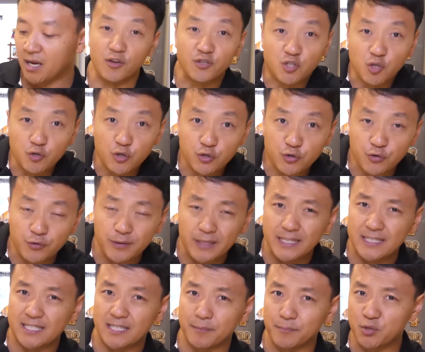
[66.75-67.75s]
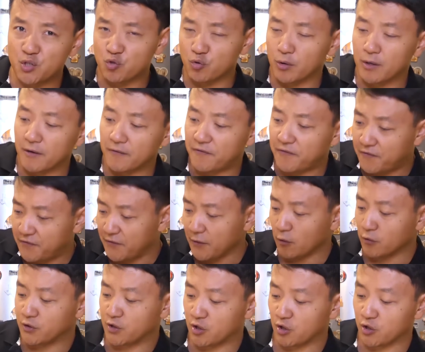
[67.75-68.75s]
Also, you do need some sort of
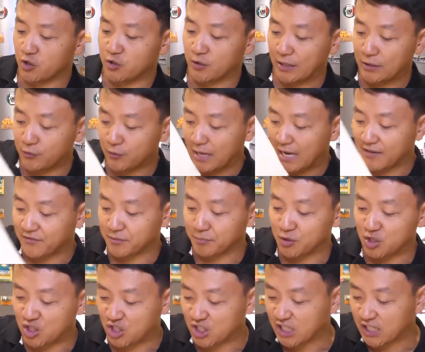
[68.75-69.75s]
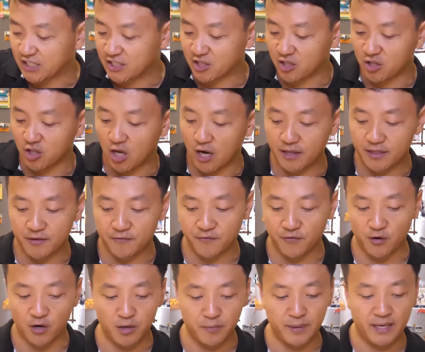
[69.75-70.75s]
filter, so I do have some cheesecloth in
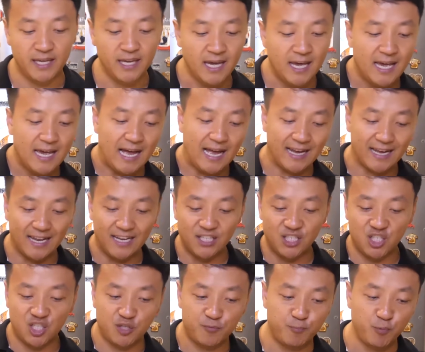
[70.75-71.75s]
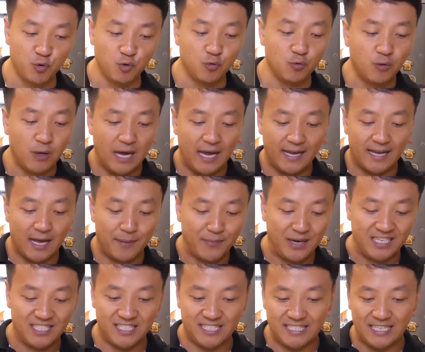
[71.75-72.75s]
front of me. I got a spoon, I got
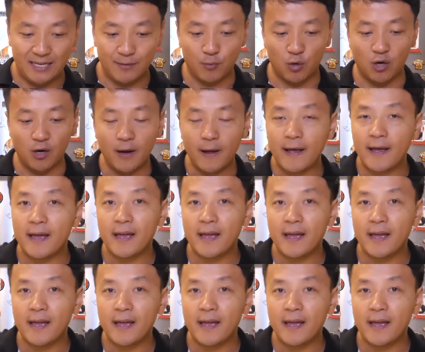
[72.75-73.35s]
my steamer.